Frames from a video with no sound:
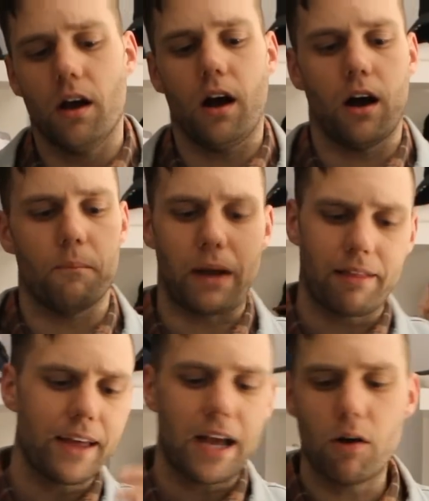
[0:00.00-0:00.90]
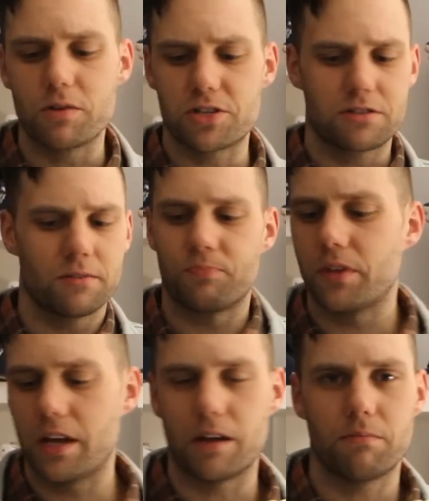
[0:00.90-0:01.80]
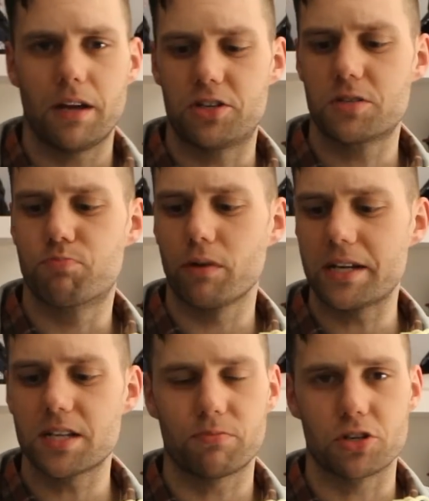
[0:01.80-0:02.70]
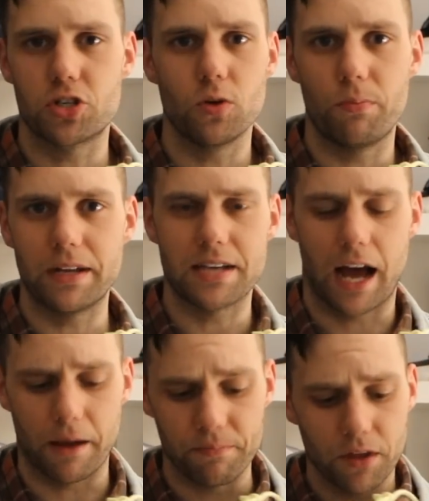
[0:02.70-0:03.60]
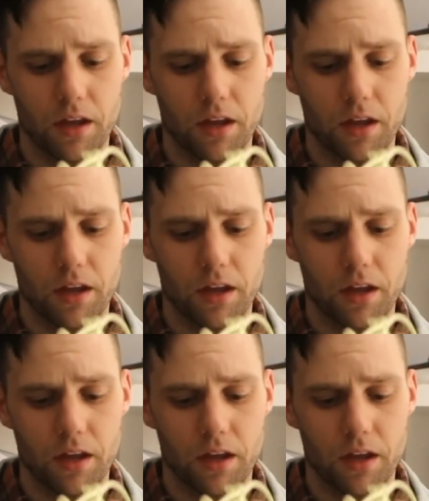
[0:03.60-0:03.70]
Um, but I like how it just, it, it just breaks up the shoe big time.